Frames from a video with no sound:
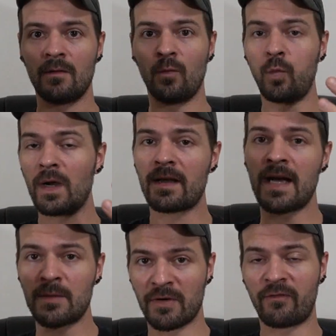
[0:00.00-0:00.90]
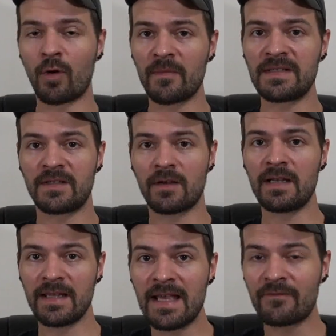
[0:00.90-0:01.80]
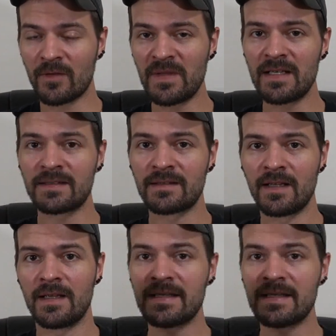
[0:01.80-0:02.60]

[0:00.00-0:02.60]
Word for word: what kind of performance you're going to get from this